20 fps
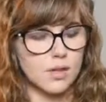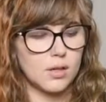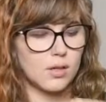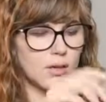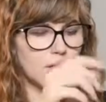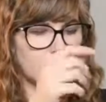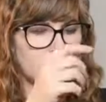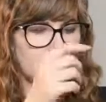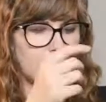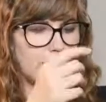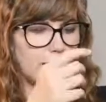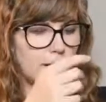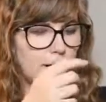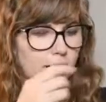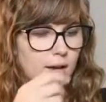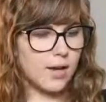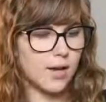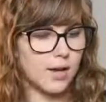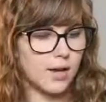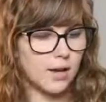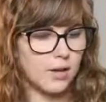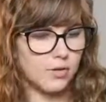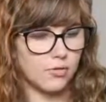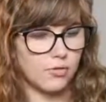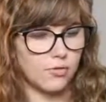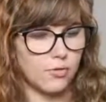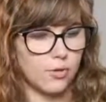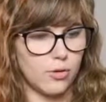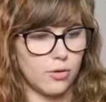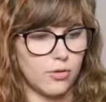Okay, and
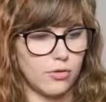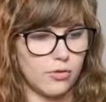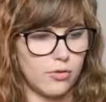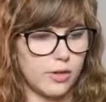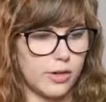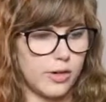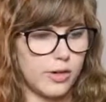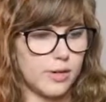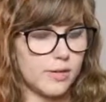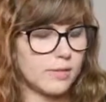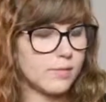4th string.